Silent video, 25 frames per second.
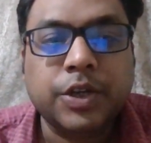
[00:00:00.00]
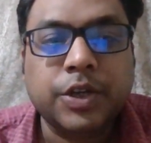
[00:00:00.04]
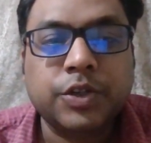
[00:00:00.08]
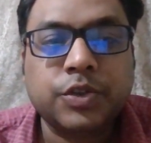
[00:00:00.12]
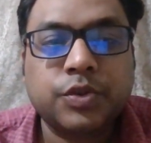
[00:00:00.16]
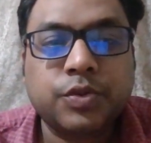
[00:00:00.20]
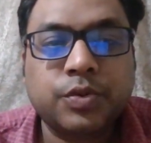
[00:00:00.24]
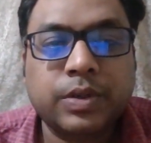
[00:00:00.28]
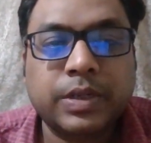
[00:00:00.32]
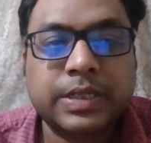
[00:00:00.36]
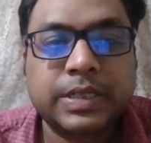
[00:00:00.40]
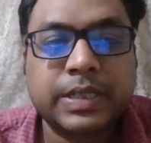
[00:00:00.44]

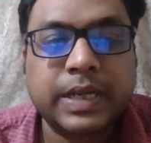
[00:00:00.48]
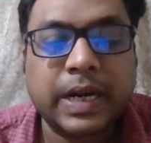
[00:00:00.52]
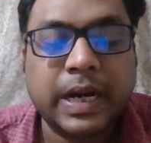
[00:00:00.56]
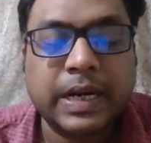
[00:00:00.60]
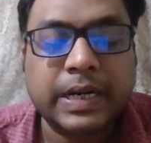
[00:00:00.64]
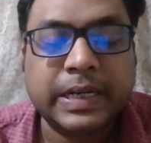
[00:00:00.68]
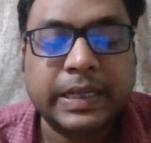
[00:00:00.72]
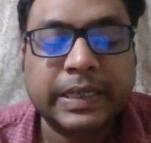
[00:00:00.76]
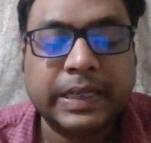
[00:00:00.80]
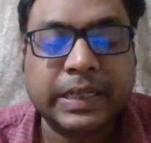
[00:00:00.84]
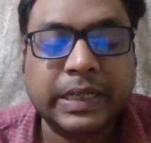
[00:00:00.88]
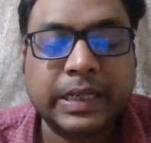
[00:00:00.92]
should
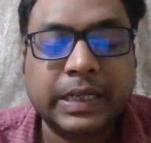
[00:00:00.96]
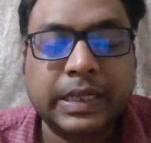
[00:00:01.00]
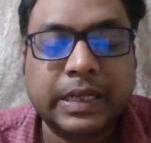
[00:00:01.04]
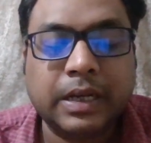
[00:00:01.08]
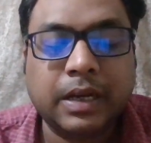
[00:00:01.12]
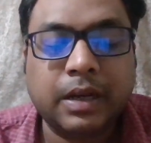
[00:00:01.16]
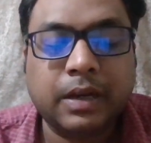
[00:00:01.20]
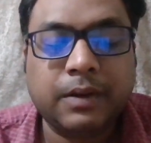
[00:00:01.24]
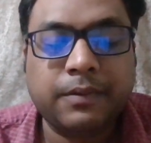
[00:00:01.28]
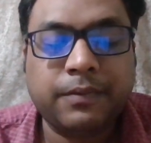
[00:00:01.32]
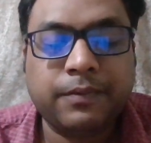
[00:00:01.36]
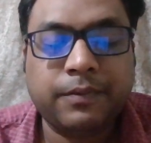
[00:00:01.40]
start taking
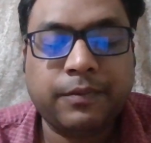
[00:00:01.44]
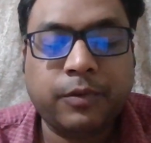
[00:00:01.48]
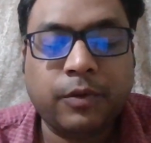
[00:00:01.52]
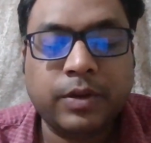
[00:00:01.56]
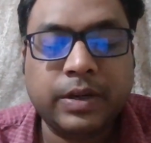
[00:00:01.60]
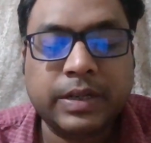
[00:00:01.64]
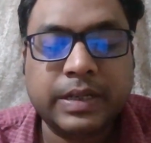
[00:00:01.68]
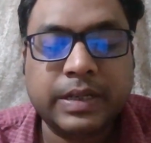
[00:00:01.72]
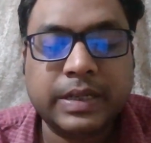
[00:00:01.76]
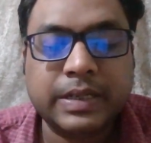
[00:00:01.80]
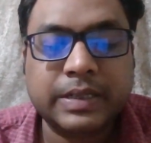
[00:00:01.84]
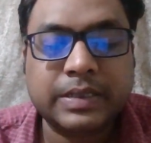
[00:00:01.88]

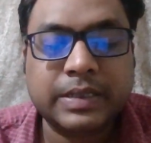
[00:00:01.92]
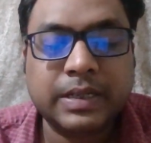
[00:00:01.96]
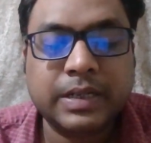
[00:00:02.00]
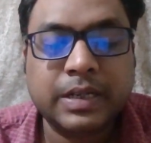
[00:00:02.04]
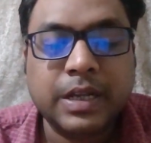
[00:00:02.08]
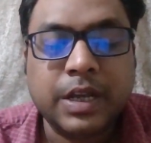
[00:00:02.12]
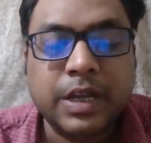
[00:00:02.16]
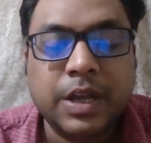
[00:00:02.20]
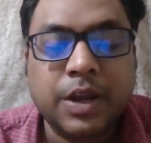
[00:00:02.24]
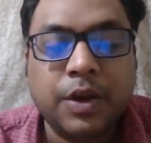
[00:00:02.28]
folic acid